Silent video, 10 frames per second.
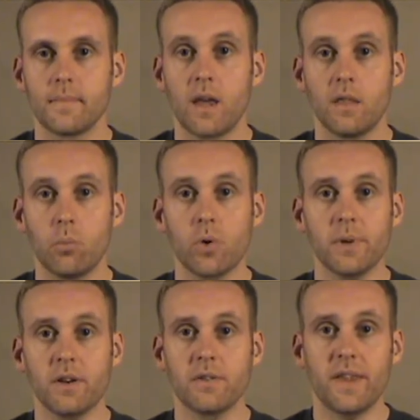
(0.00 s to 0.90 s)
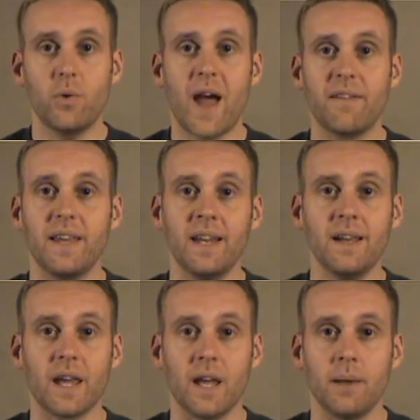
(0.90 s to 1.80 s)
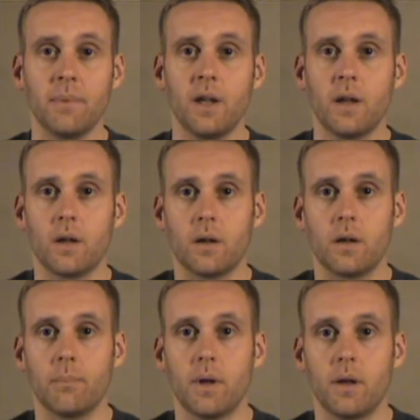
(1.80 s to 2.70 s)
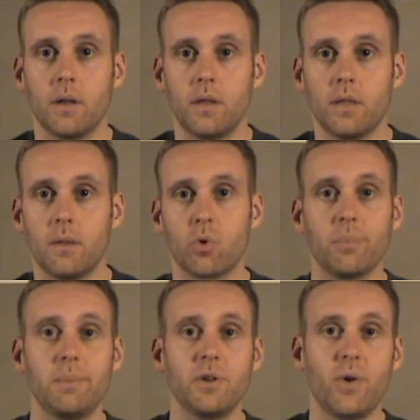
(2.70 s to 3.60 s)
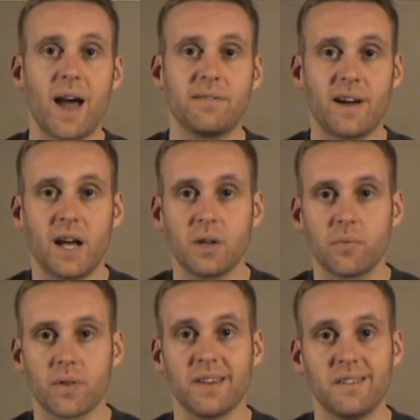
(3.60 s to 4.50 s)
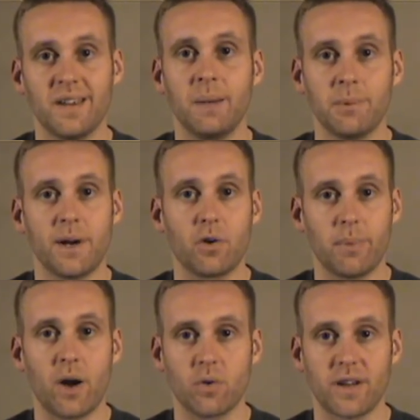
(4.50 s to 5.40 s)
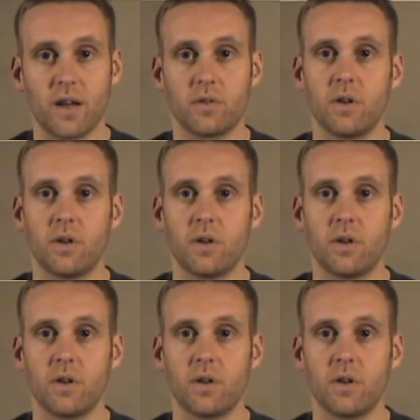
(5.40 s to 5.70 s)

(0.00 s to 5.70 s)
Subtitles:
The more players that you have in a game, the more people you have vying for the same amount of power tiles.